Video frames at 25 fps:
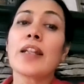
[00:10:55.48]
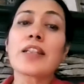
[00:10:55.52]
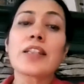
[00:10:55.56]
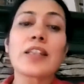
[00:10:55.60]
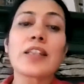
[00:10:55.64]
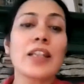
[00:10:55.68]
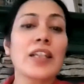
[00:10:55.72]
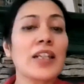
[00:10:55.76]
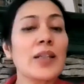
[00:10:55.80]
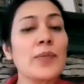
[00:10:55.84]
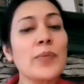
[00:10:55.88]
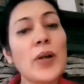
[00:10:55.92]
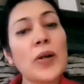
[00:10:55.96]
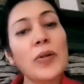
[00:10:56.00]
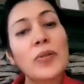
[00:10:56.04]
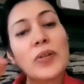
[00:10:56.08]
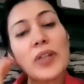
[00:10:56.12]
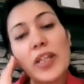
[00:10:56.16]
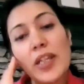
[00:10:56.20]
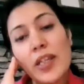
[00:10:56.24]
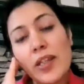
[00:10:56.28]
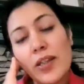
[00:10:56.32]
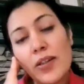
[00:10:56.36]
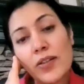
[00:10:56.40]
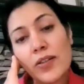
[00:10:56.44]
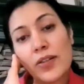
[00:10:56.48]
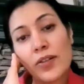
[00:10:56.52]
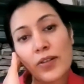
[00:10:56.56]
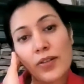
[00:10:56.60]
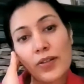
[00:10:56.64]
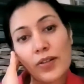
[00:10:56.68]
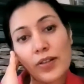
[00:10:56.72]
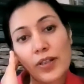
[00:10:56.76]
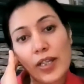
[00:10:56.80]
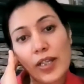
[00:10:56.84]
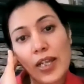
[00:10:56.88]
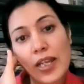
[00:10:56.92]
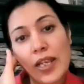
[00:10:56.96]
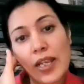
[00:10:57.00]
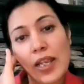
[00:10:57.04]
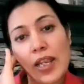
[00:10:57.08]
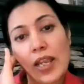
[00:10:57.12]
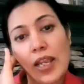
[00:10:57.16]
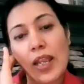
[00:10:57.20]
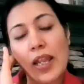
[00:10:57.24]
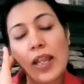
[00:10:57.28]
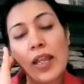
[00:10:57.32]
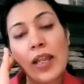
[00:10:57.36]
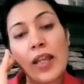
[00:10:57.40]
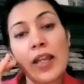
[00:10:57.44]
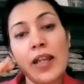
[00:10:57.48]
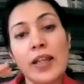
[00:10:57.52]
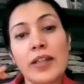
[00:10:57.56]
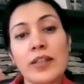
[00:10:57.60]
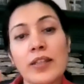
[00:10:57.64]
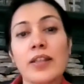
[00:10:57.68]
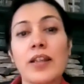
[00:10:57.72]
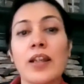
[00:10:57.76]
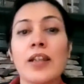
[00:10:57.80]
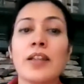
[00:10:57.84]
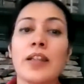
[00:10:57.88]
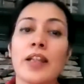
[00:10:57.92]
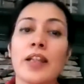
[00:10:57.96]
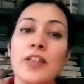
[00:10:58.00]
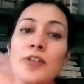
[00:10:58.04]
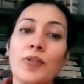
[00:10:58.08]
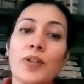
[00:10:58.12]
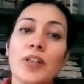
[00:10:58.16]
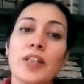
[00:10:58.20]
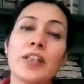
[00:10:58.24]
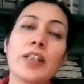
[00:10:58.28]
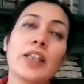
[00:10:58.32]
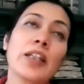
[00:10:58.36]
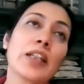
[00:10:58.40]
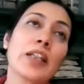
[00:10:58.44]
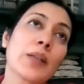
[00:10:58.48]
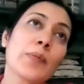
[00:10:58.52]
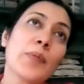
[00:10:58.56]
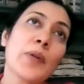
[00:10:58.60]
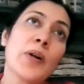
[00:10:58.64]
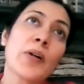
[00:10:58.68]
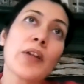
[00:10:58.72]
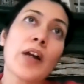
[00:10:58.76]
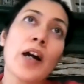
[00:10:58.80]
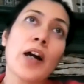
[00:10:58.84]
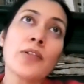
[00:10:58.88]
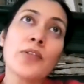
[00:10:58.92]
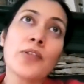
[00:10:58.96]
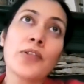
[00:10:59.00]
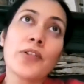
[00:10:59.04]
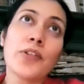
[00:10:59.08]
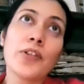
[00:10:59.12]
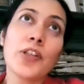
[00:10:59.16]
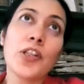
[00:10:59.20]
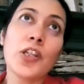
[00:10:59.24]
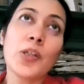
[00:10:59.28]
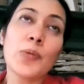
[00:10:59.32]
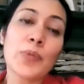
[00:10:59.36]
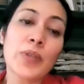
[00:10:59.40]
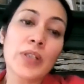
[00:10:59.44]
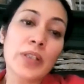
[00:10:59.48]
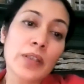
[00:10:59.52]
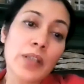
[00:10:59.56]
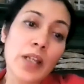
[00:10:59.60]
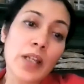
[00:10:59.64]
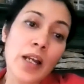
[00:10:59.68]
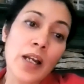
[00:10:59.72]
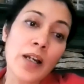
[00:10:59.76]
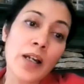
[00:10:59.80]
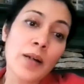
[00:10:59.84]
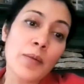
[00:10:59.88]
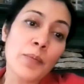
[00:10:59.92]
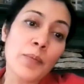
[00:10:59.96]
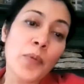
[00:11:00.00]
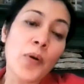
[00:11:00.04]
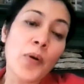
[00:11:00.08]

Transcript: Let's think about ear, and then you can think about other human